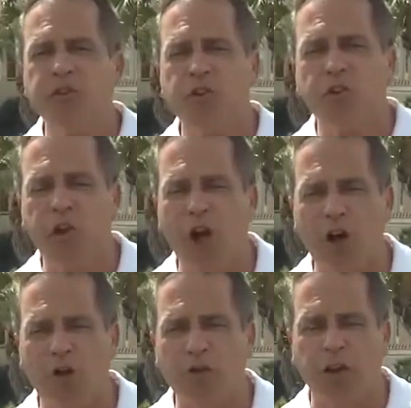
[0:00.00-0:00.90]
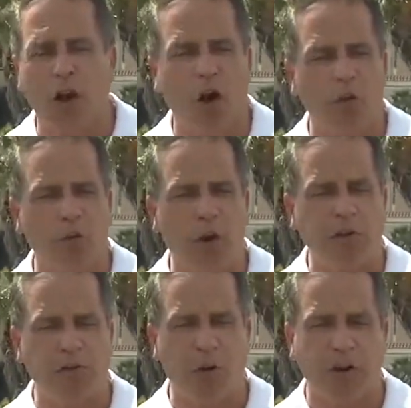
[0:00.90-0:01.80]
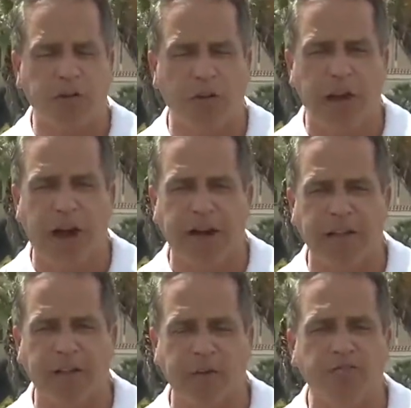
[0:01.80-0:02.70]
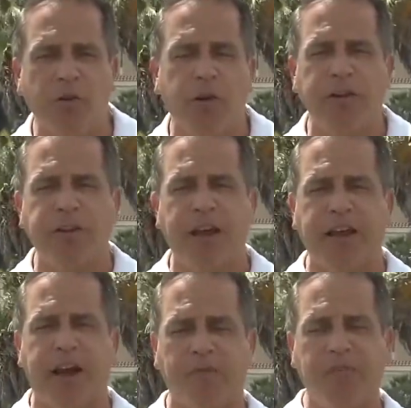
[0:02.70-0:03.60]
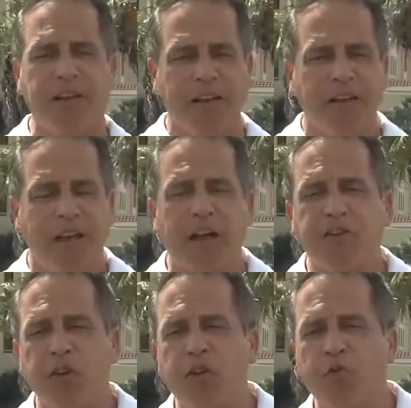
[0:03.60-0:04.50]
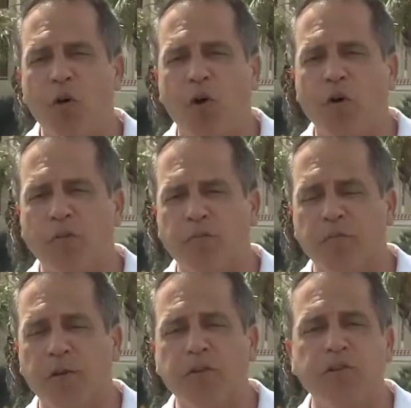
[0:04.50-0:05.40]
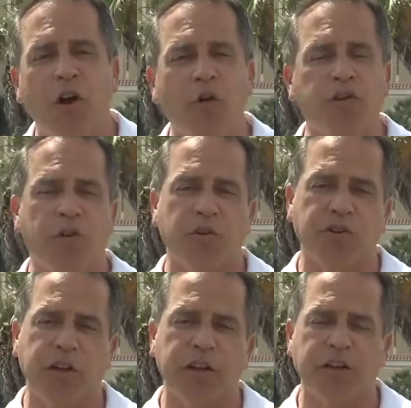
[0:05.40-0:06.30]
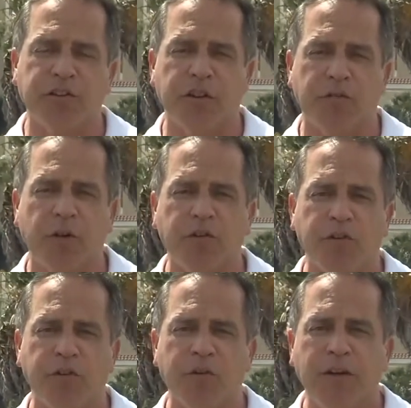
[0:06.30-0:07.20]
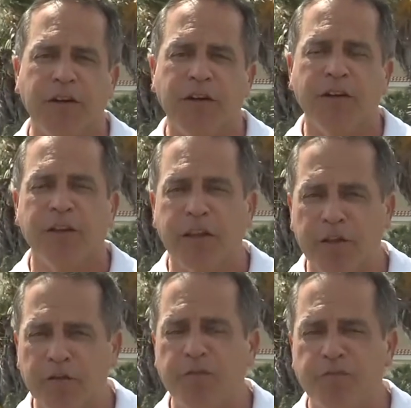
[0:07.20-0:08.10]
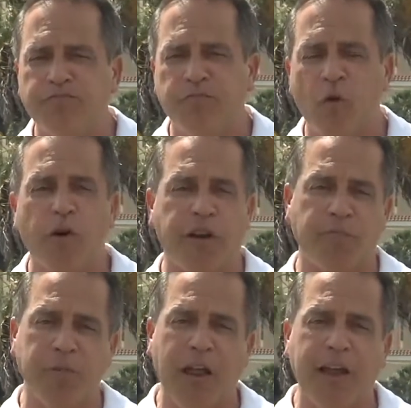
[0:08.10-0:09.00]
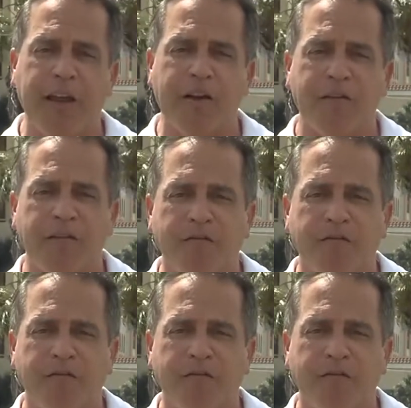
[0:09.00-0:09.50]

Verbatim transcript: are closed and all the restaurants on the island are doing takeout. That's the new norm, but so is the resiliency of those who live, work, and play here.